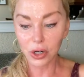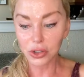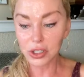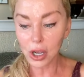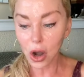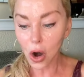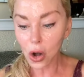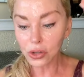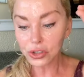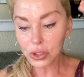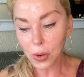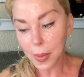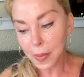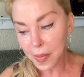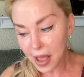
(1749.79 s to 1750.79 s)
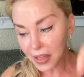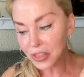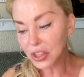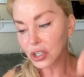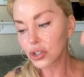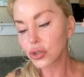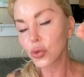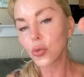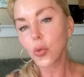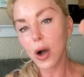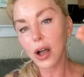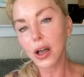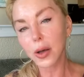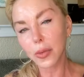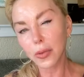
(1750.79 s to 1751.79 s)
There's also a method to
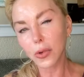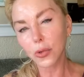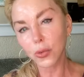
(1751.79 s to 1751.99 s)
what,